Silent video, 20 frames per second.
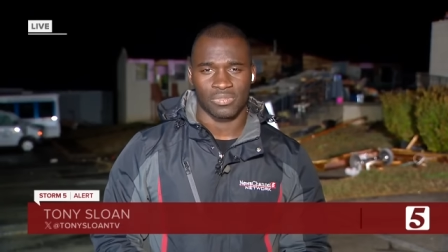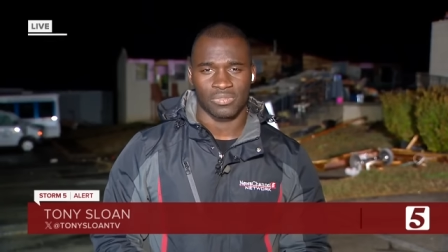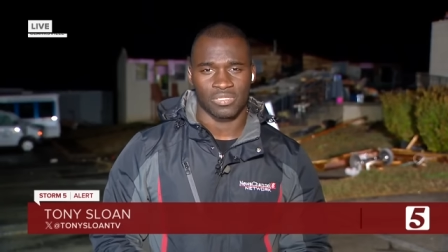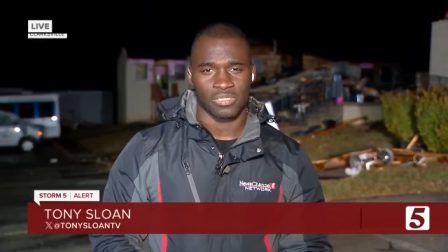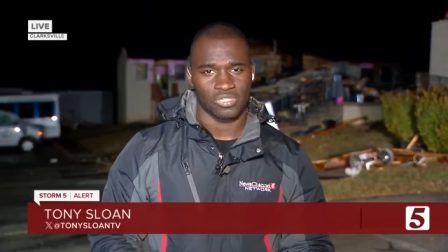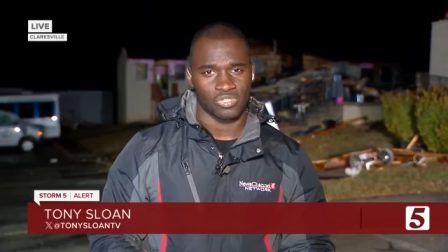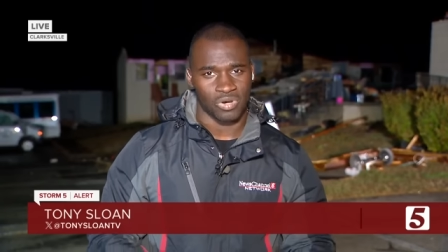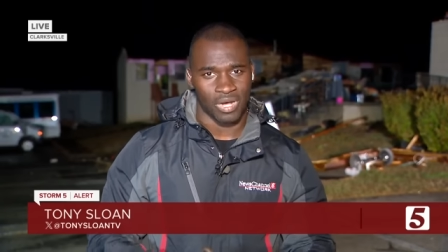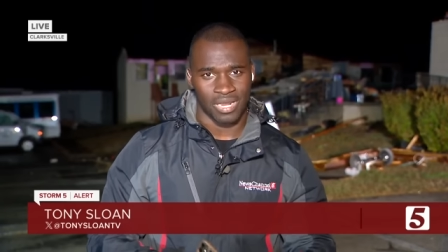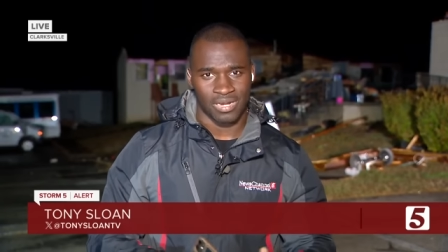to
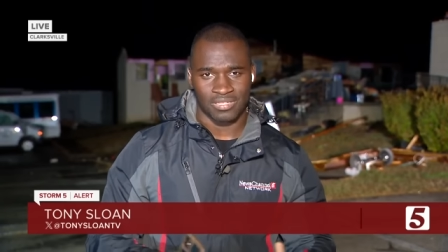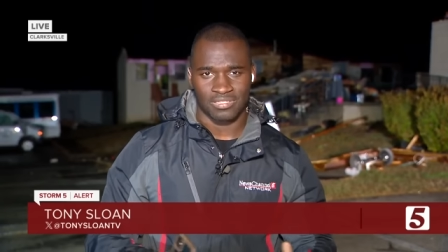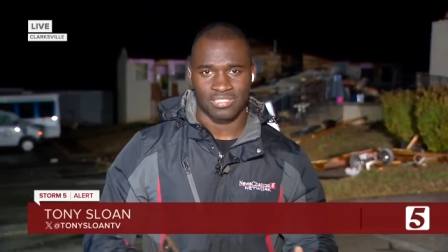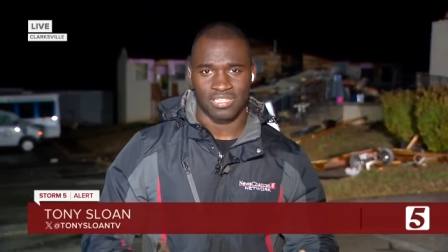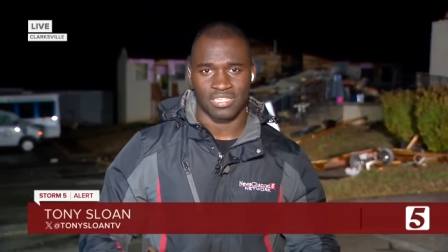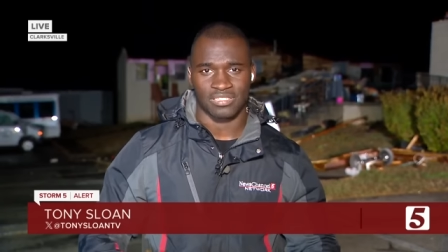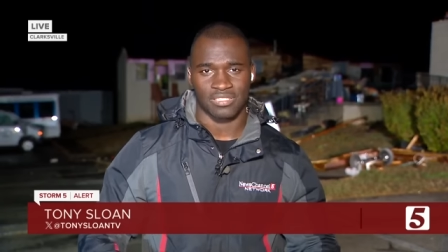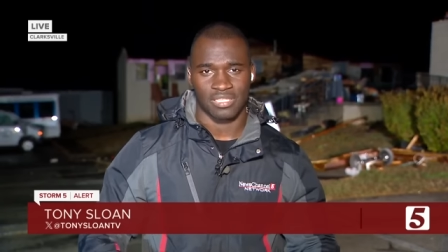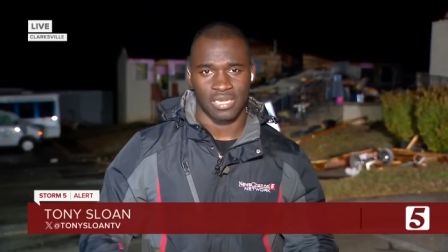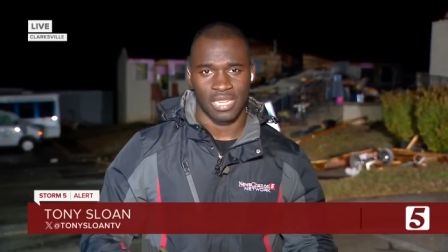try and
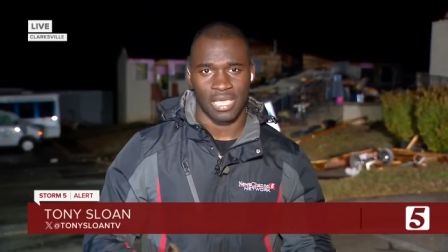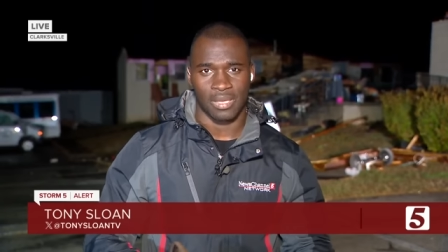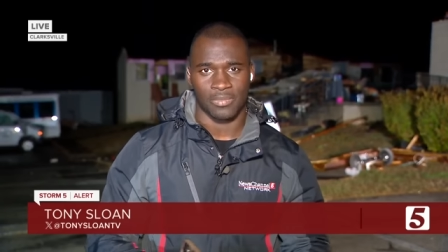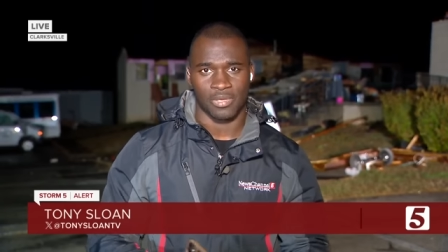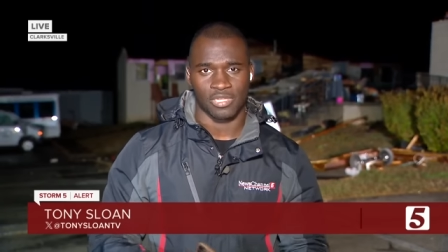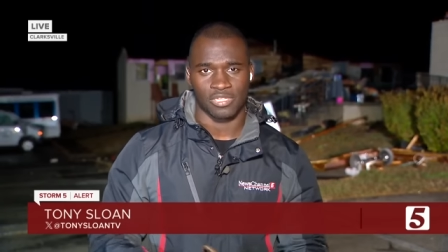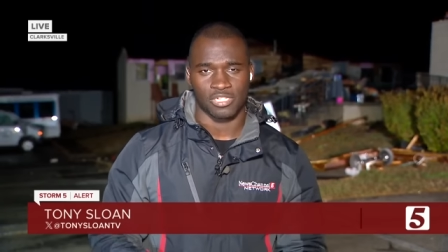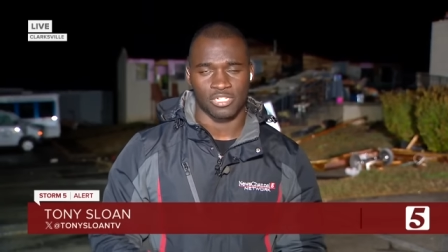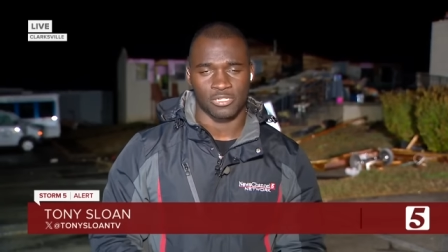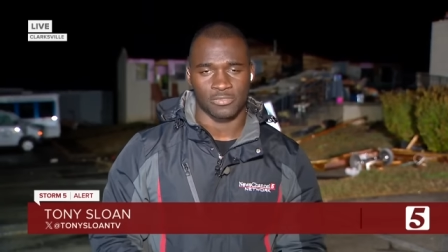assess the
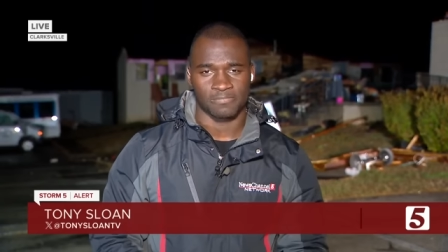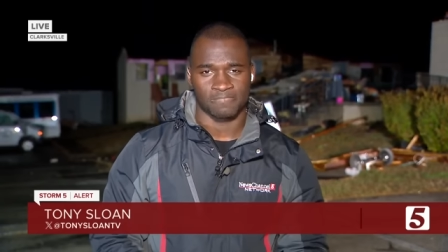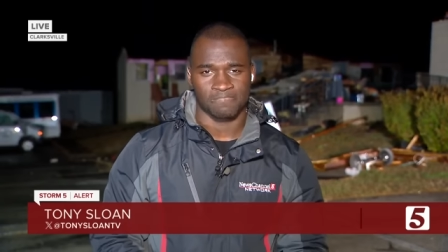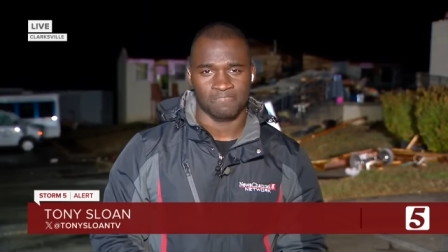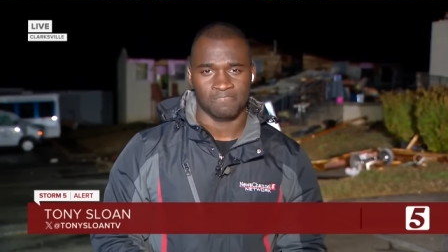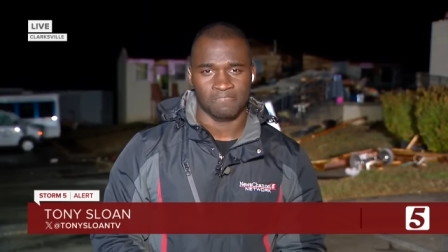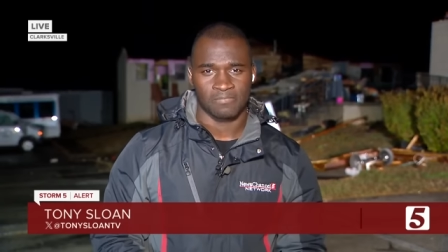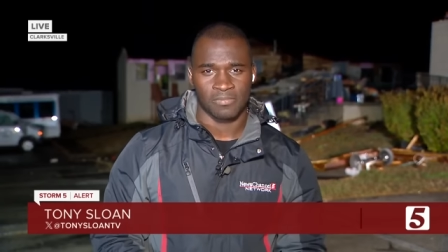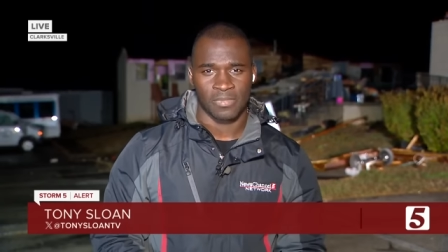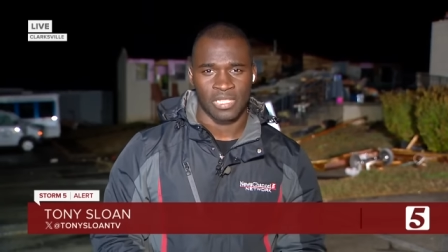damage.
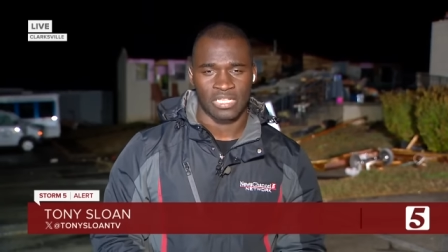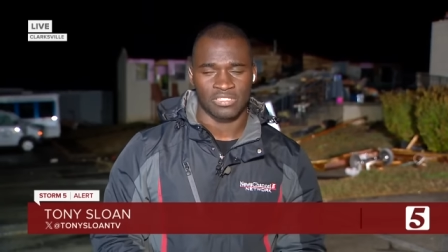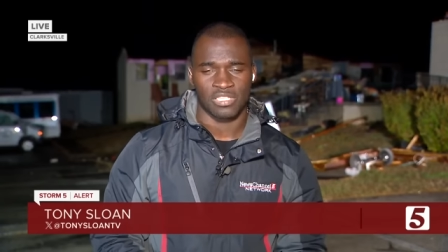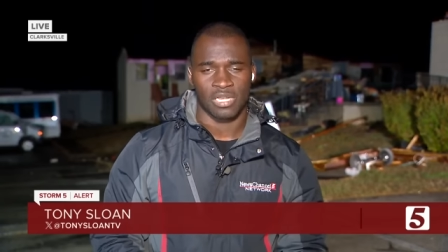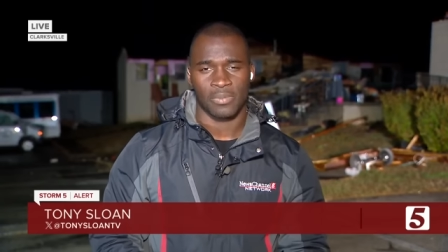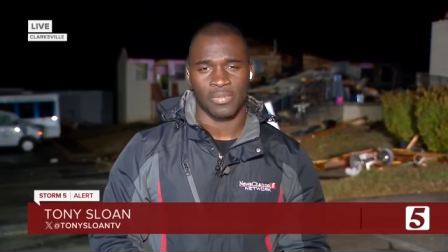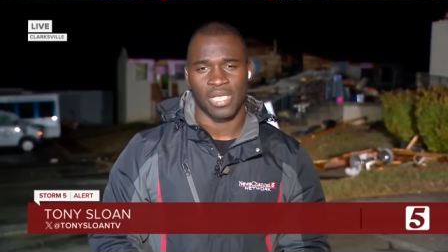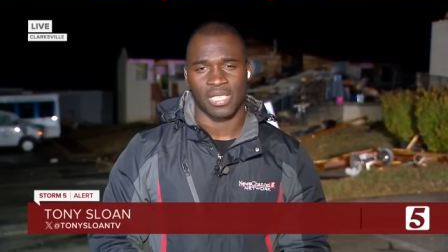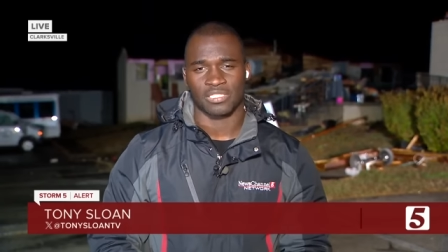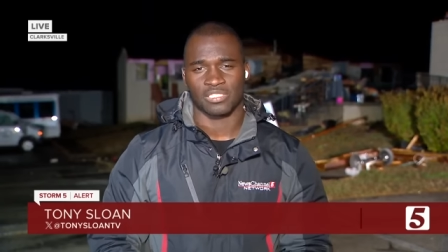I'll
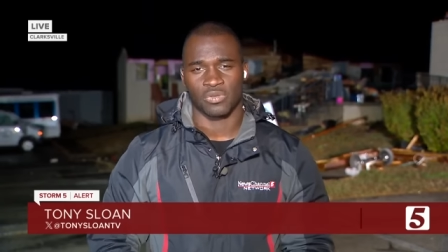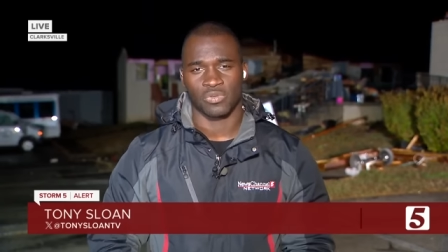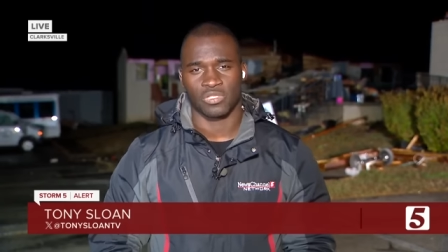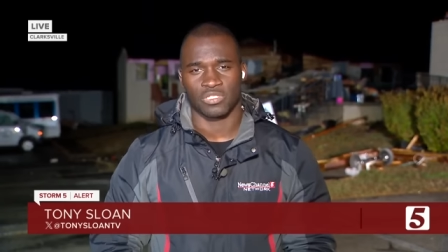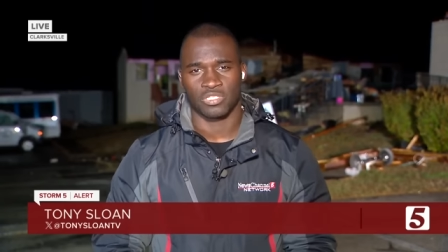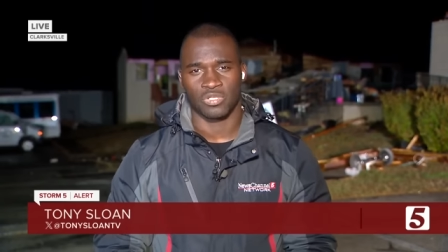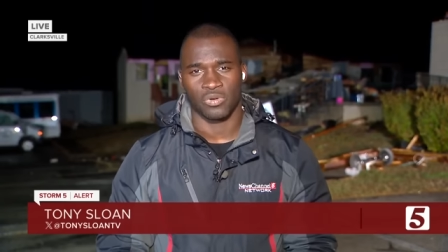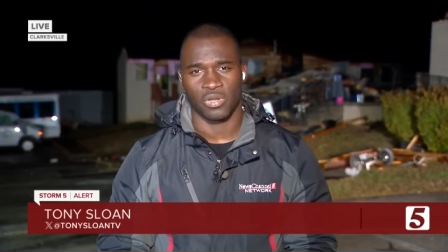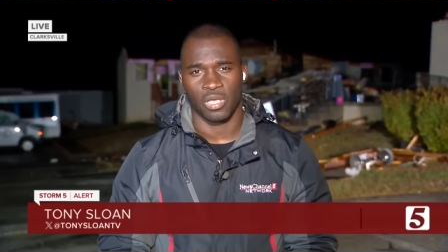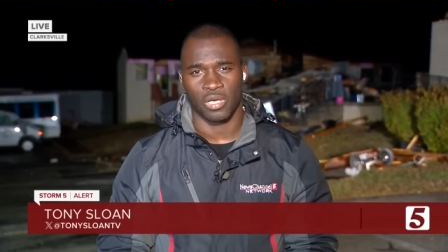send it uh, back to you in the
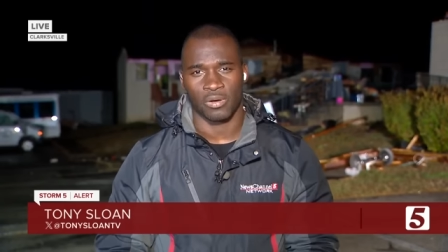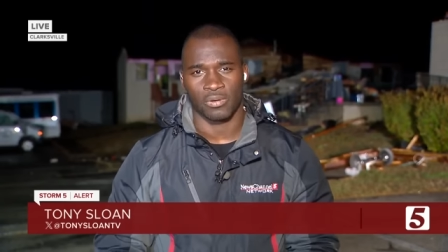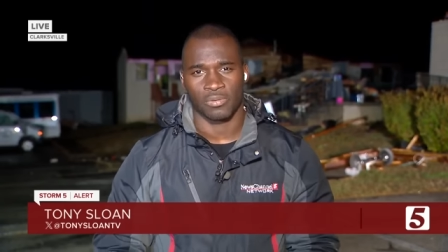studio.